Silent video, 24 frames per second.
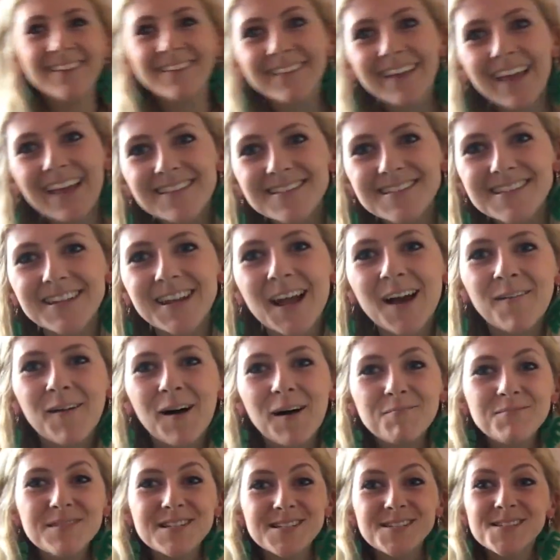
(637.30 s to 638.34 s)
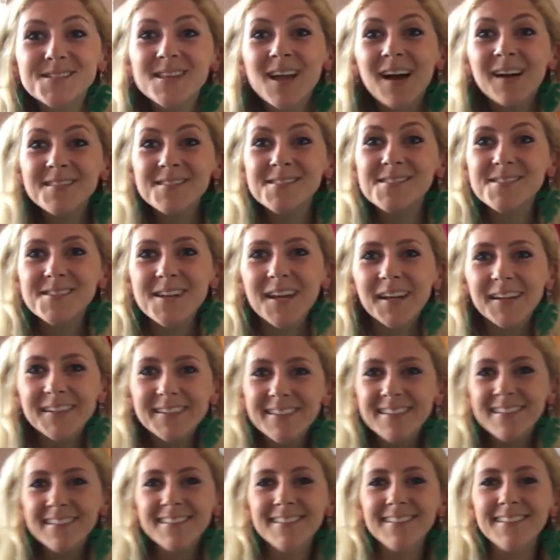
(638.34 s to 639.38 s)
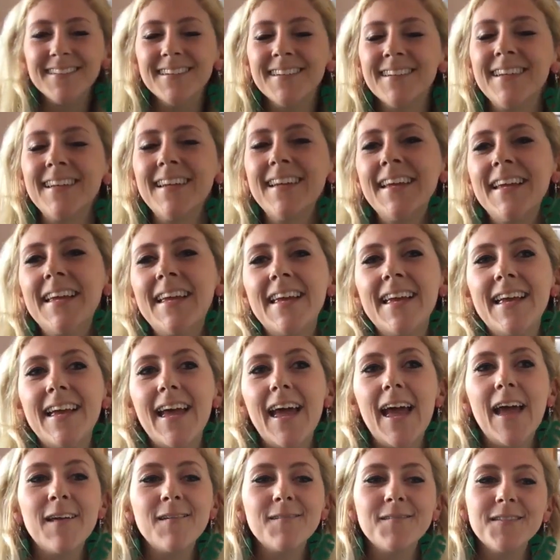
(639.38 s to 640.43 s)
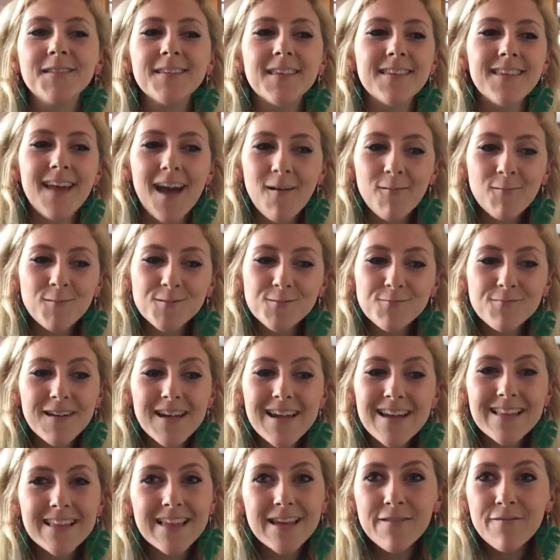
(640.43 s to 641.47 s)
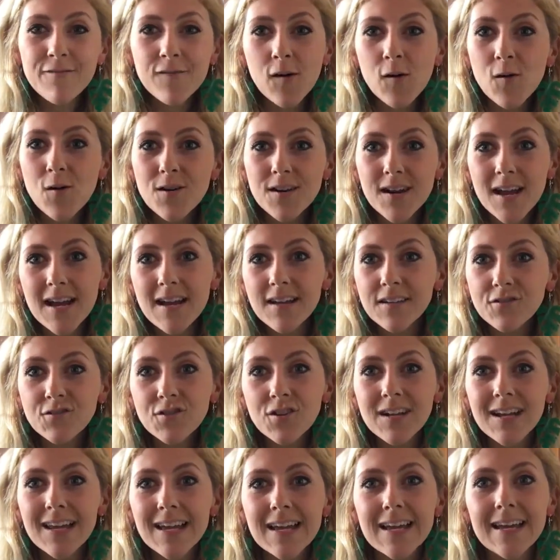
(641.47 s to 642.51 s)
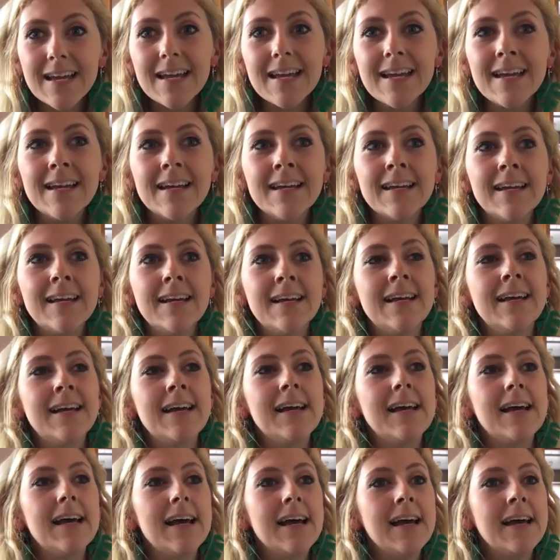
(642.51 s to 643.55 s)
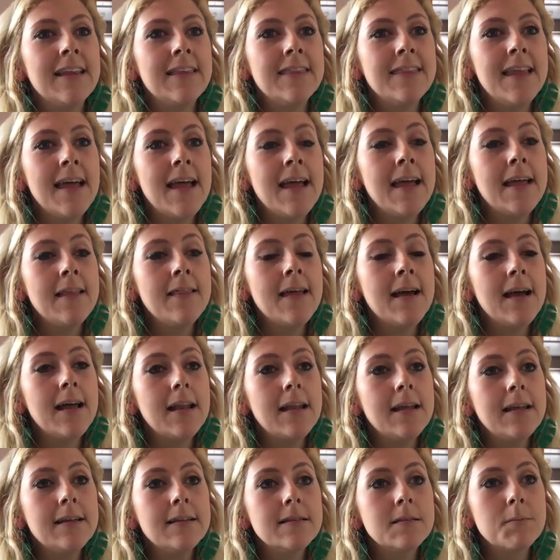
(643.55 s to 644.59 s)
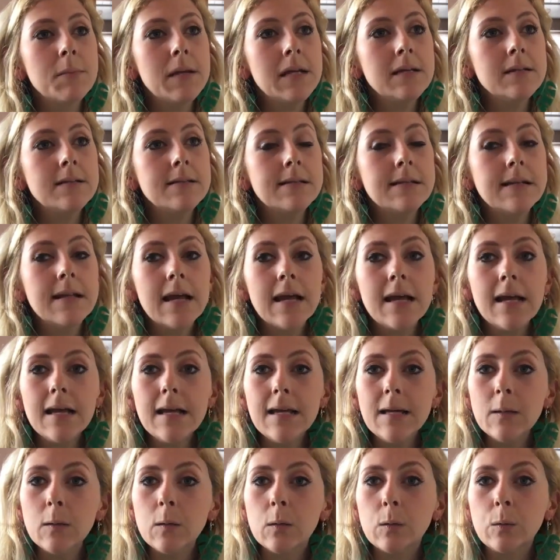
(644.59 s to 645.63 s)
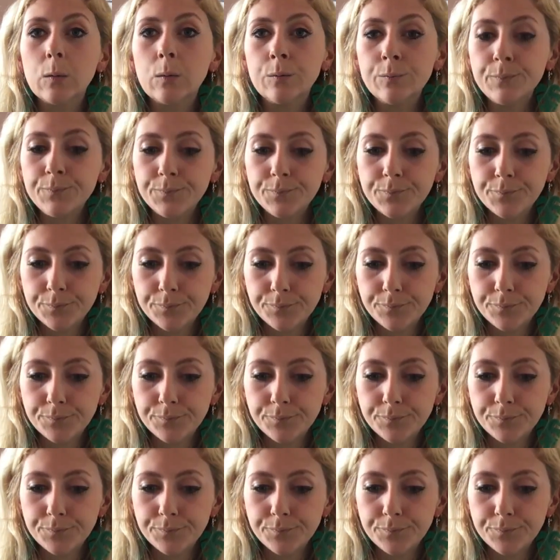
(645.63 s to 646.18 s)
You'll get to know I'm disgusting. So that was really fun, actually. And then that leads me to now.